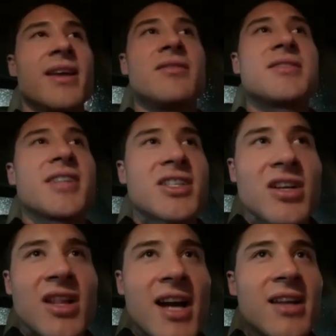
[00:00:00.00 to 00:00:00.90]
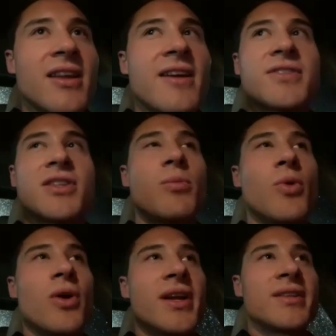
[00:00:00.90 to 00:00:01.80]
and 6 o'clock lifts in the
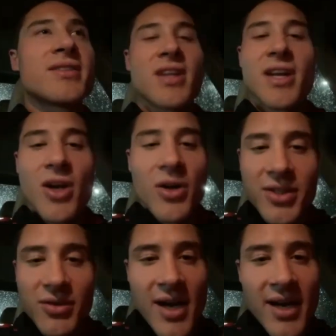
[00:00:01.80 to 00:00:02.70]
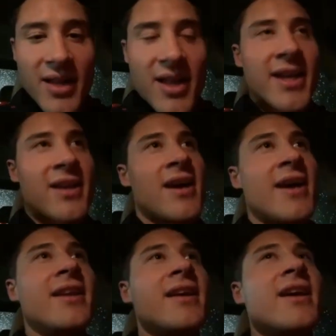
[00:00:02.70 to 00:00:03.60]
morning, study hall till 9 o'clock at night.